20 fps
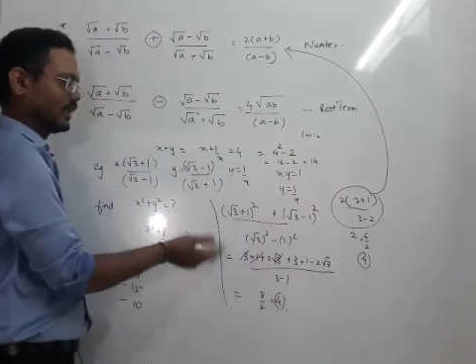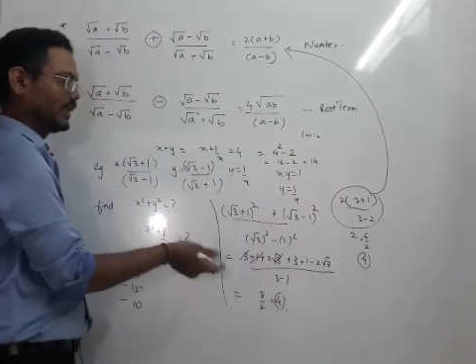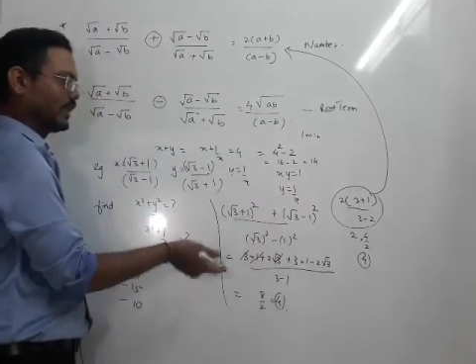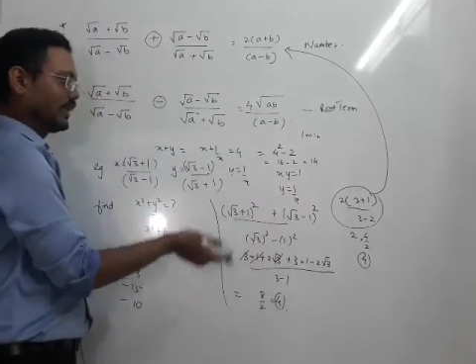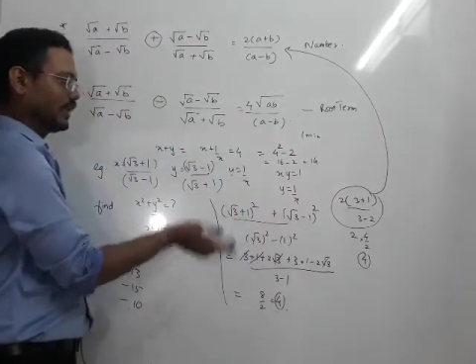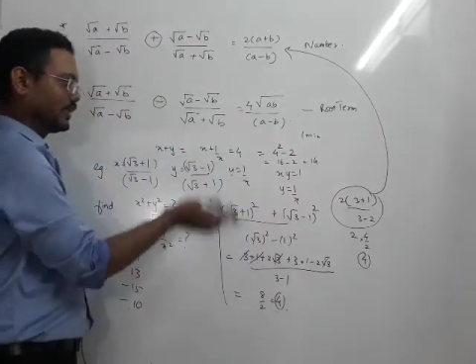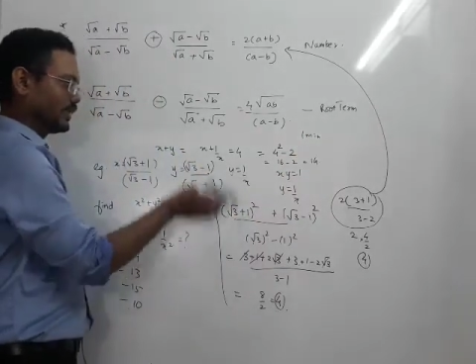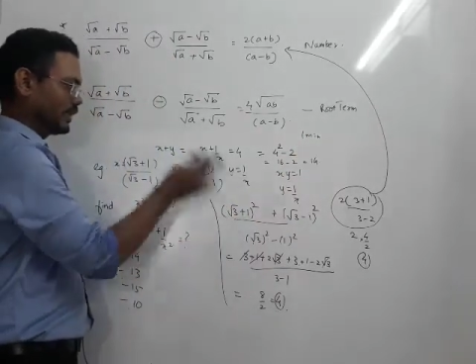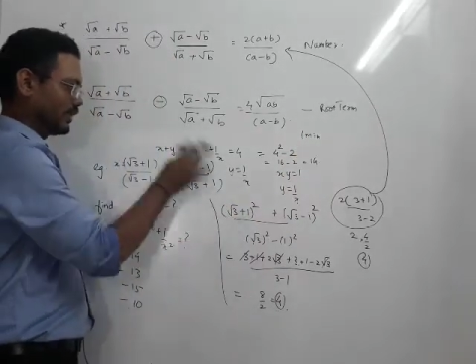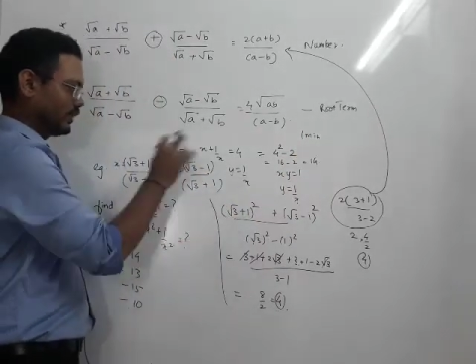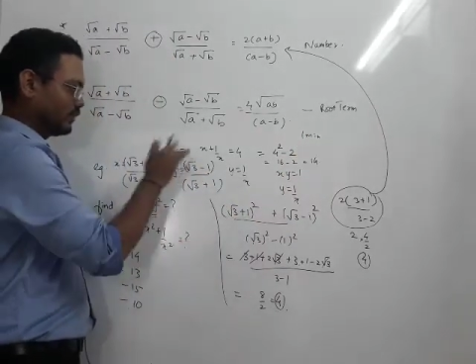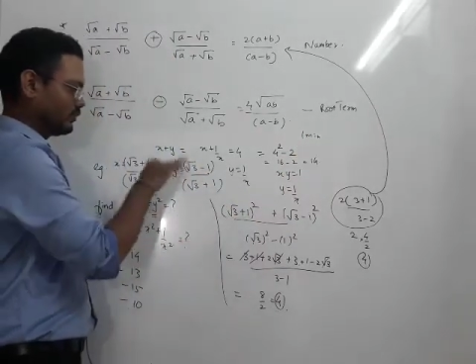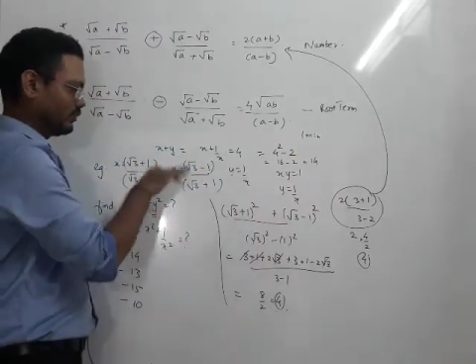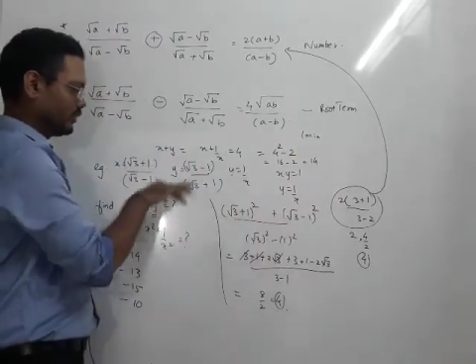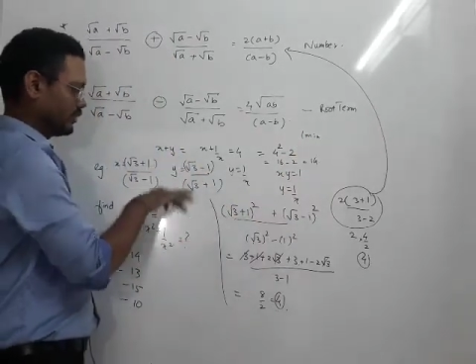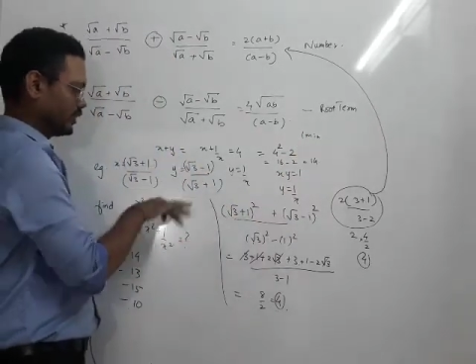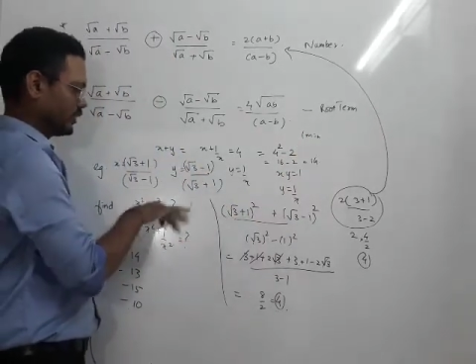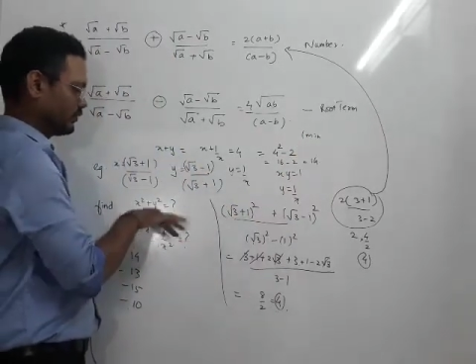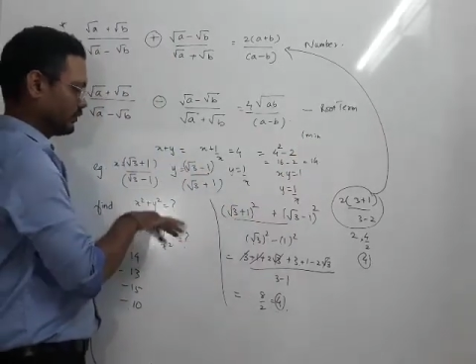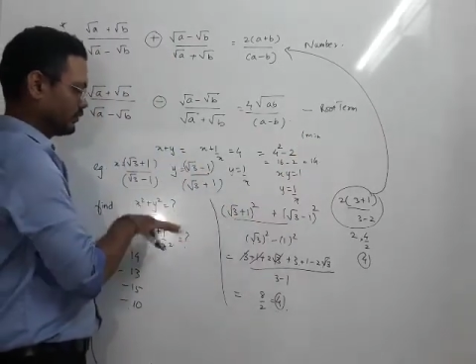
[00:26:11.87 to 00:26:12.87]
and then
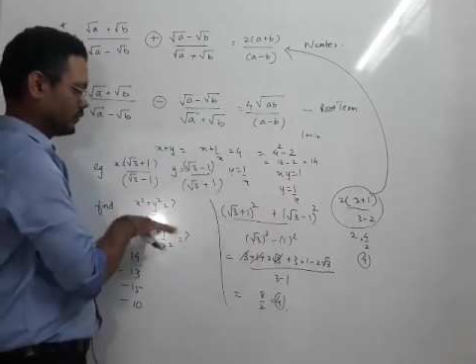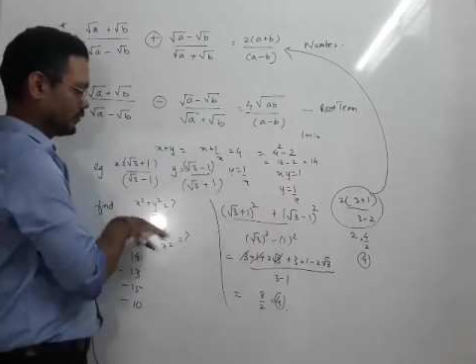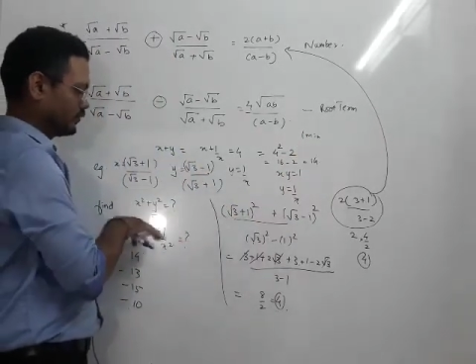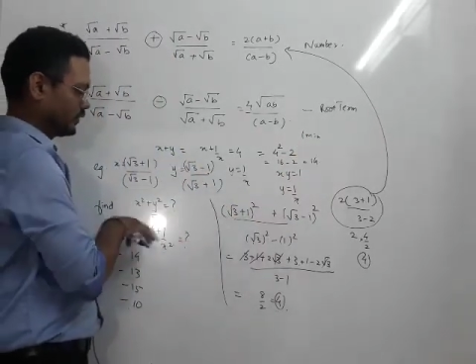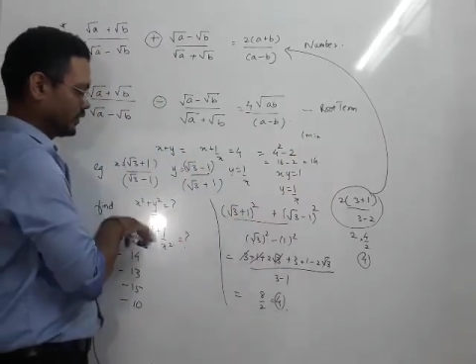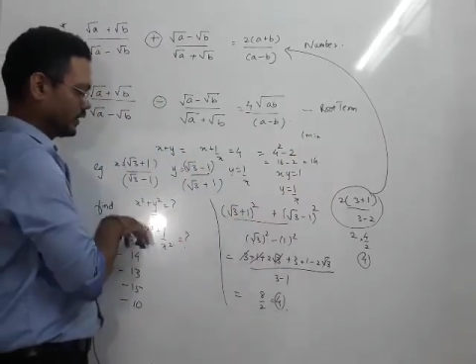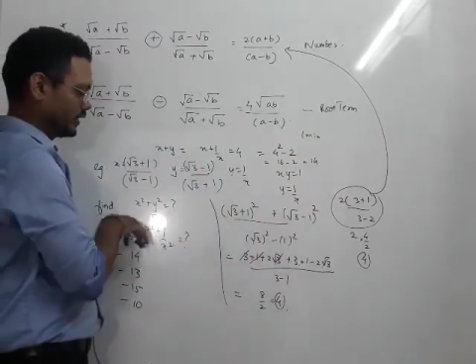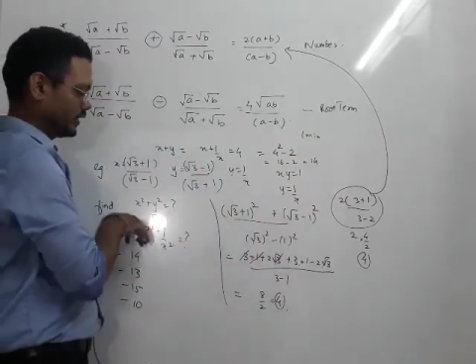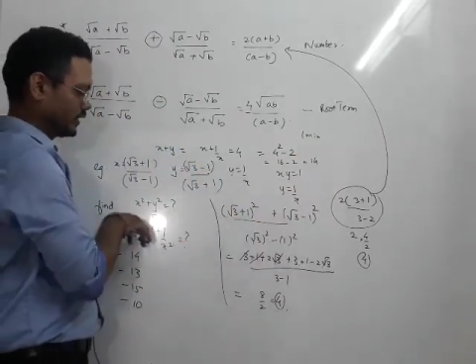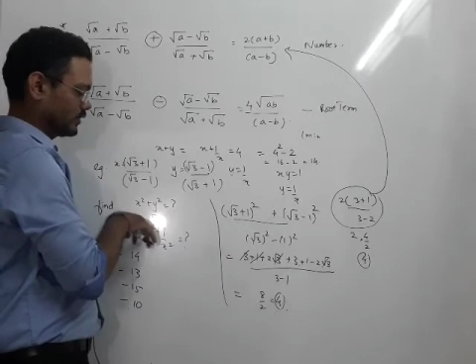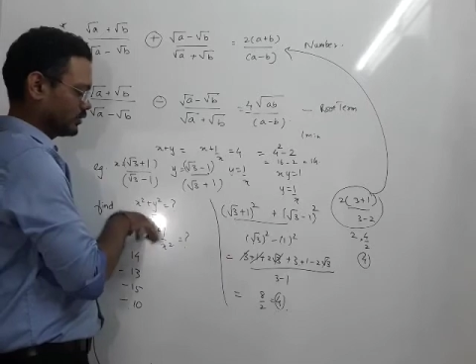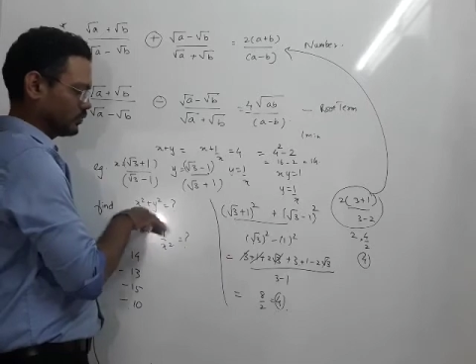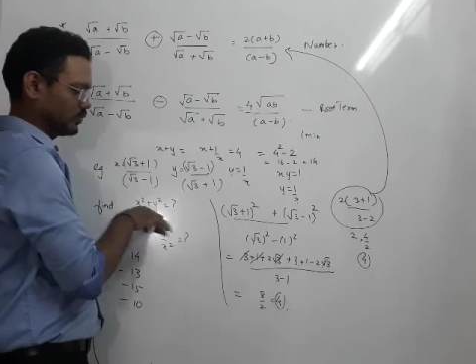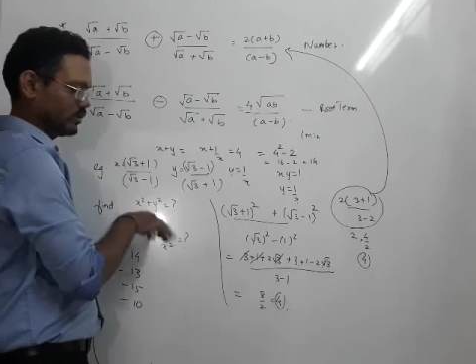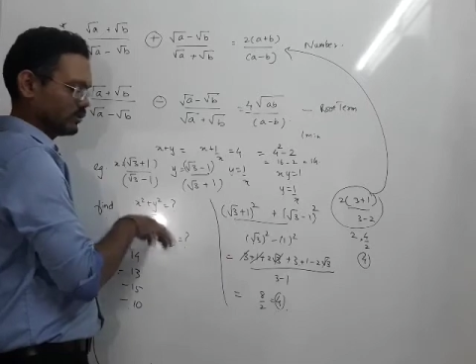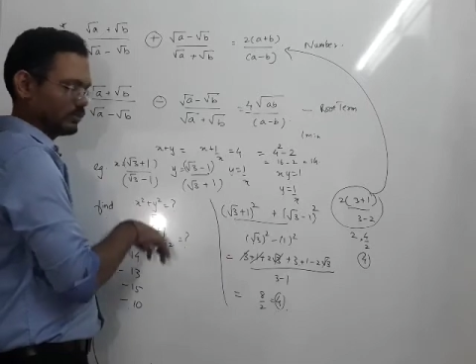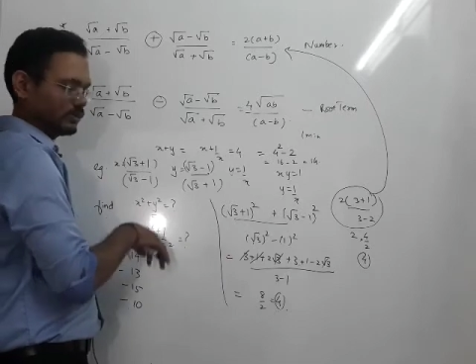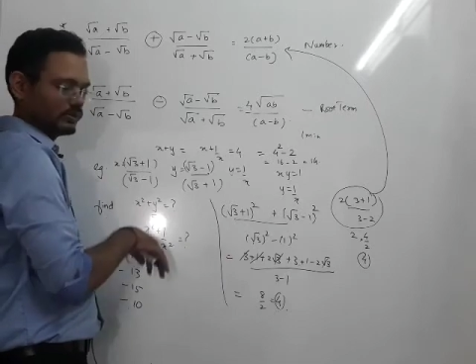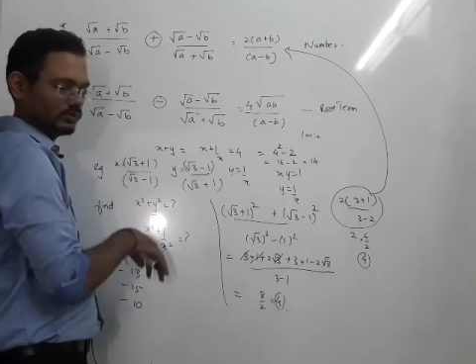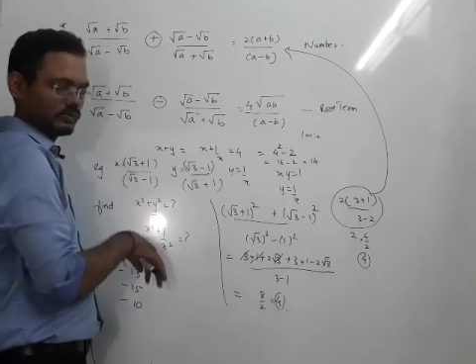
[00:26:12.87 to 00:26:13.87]
we have to find x square plus